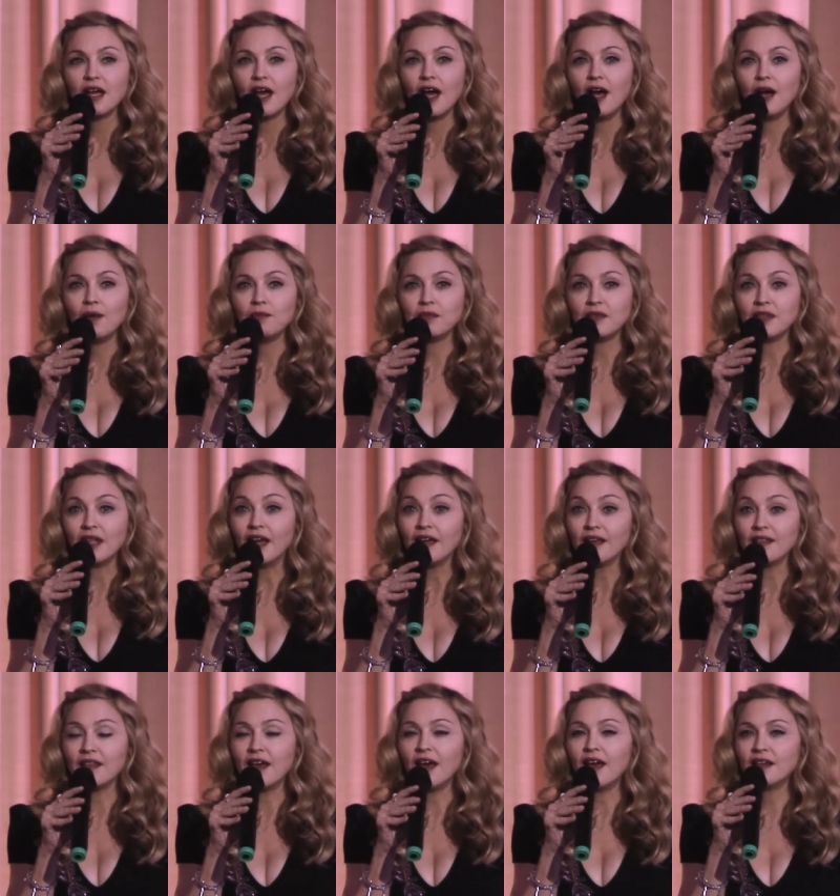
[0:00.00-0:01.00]
um,
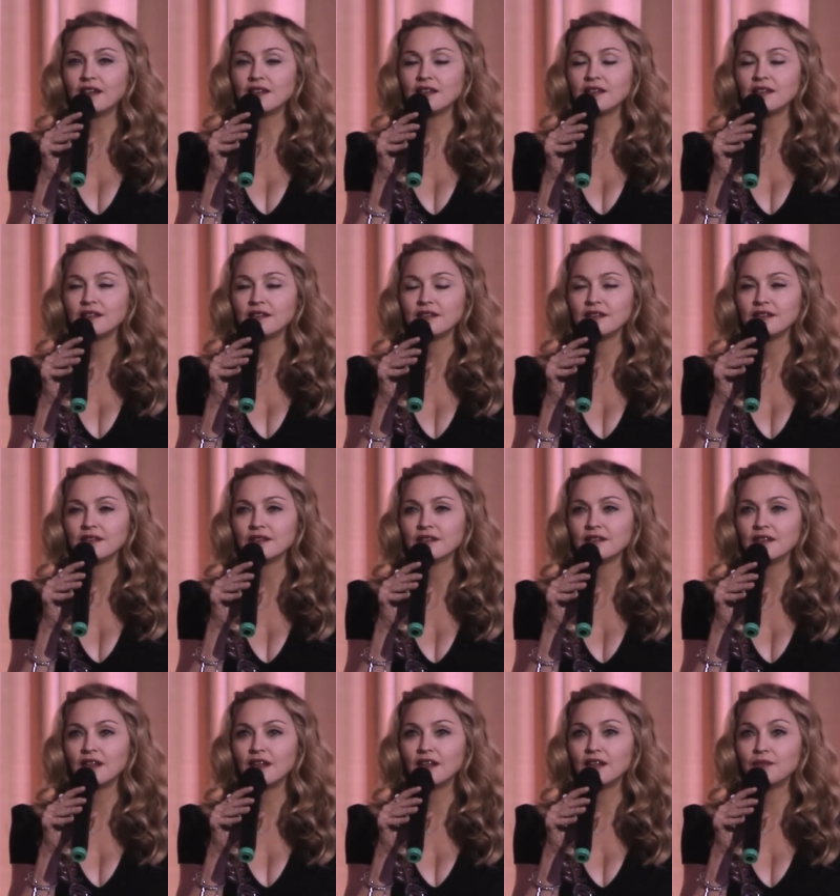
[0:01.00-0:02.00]
like that.
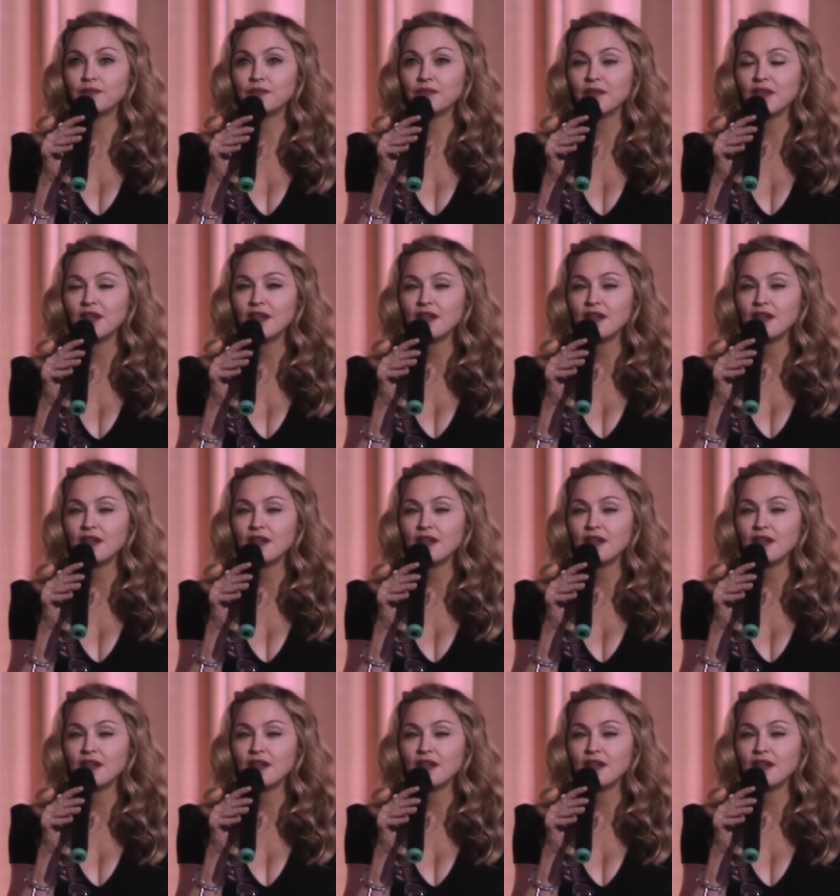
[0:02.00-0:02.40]
Um,